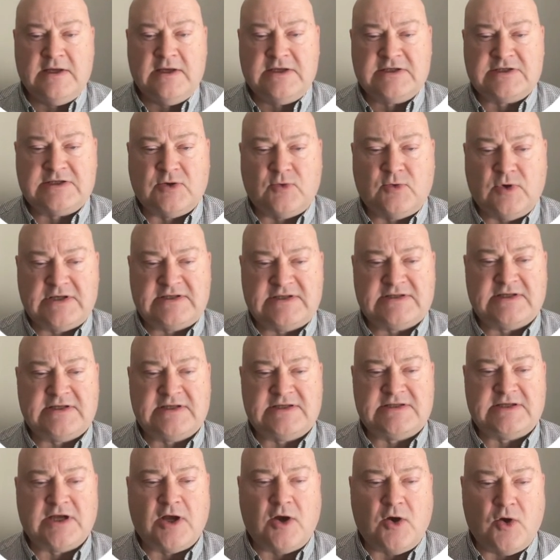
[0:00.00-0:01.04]
So what's the
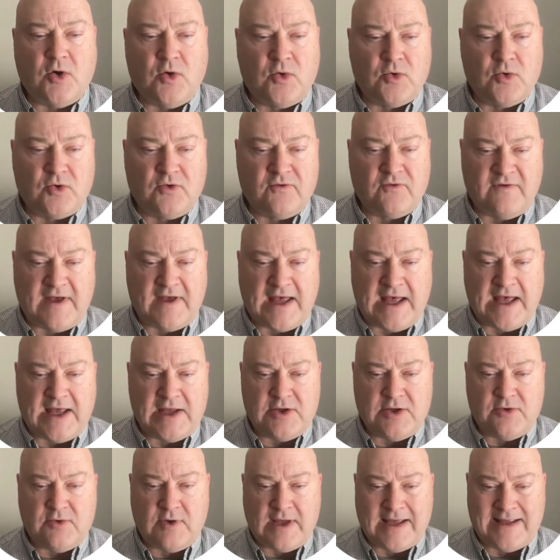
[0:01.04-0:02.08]
total
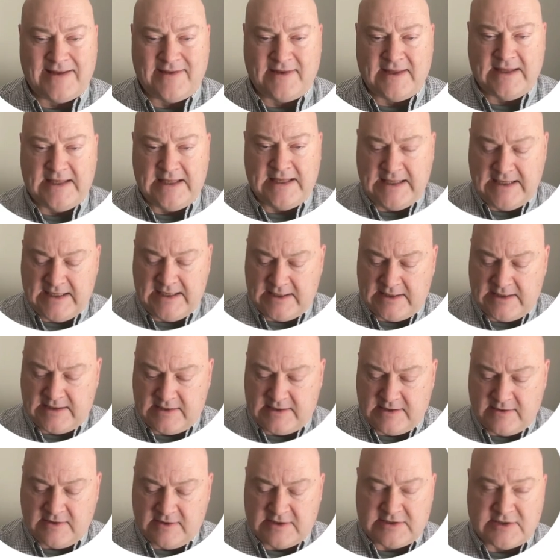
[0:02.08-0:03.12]
value at the
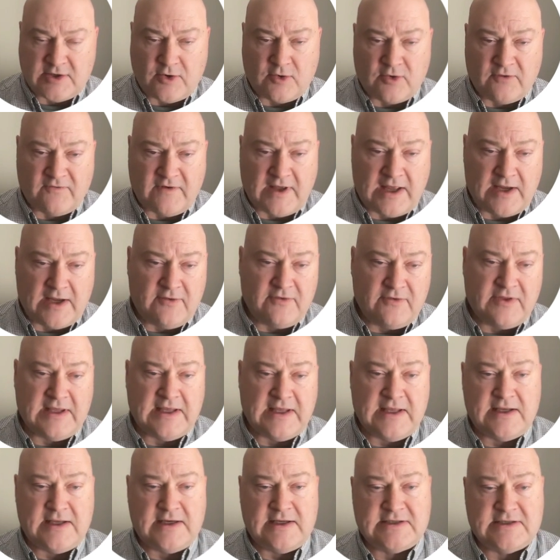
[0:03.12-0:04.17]
end? The total value at
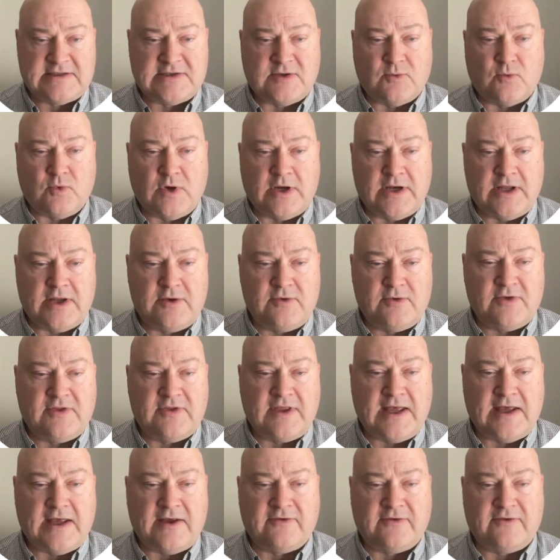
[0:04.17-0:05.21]
the end is the
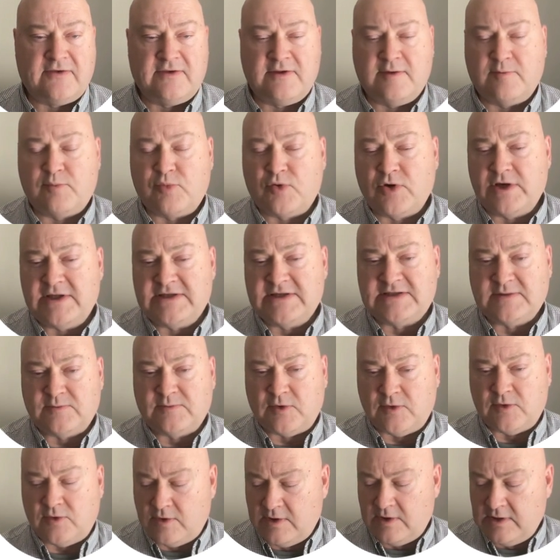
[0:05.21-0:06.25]
100,000, the
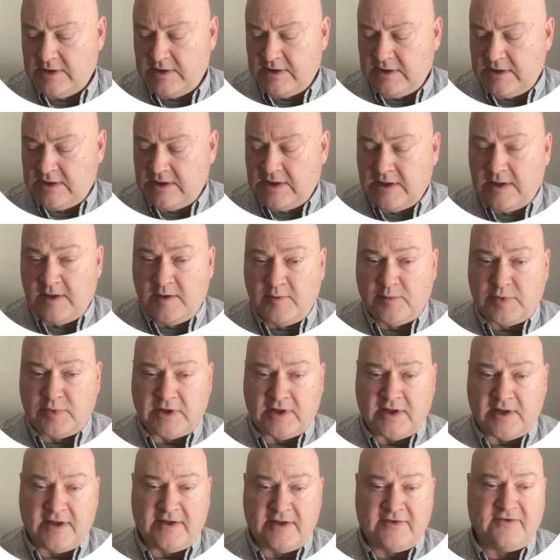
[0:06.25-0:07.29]
principal,
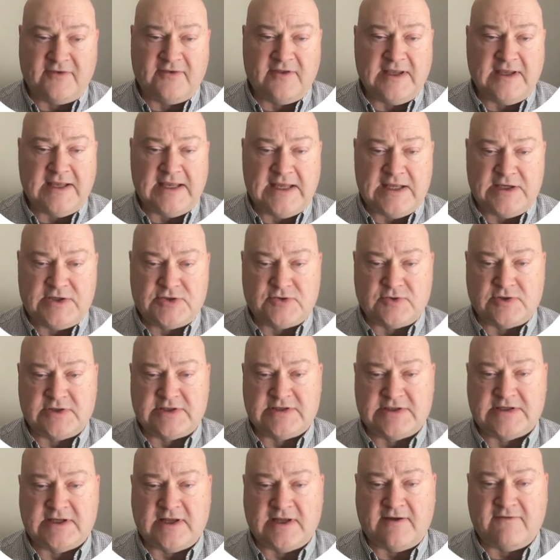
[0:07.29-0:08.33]
plus the
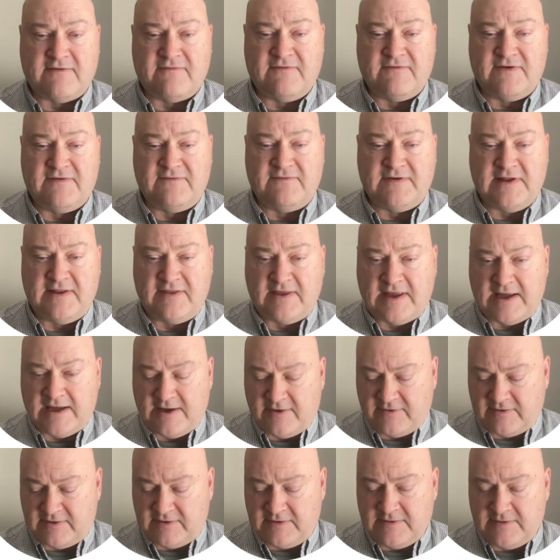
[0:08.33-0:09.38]
interest of
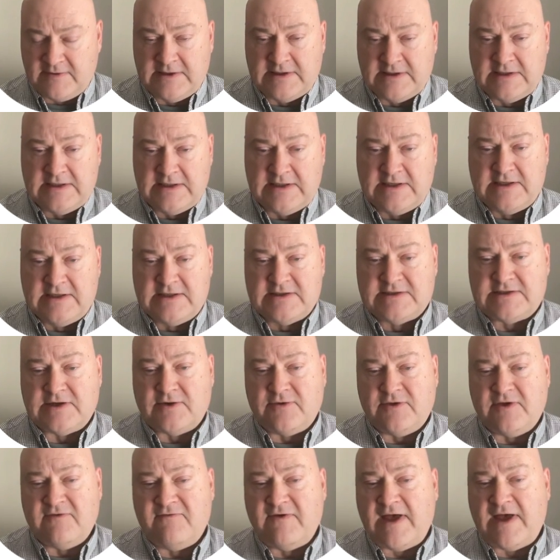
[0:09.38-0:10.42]
50,000. So
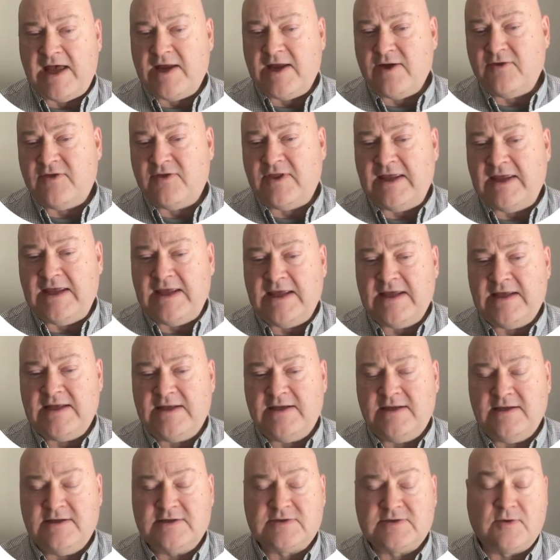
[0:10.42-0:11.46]
the value at the
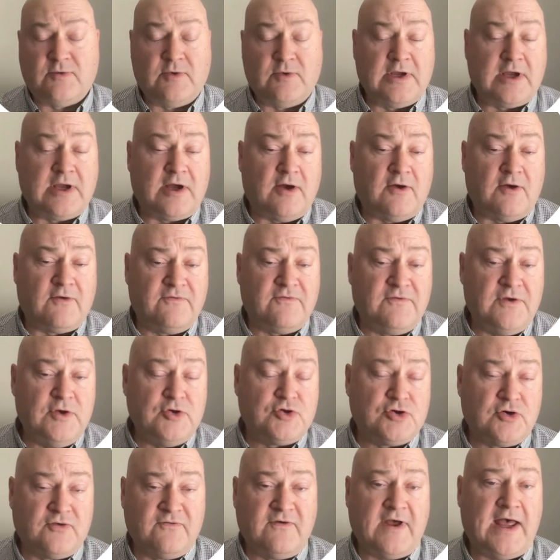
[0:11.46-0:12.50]
end is what we call
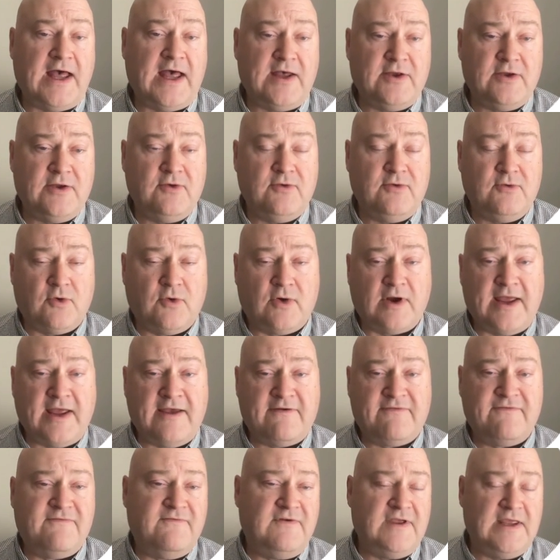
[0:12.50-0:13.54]
future value, or
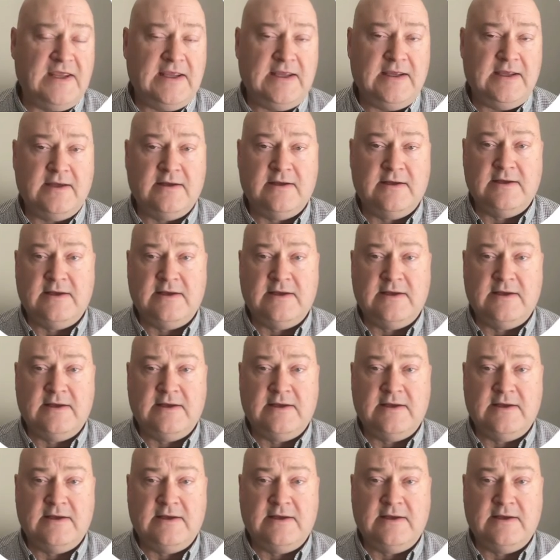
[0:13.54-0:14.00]
FV.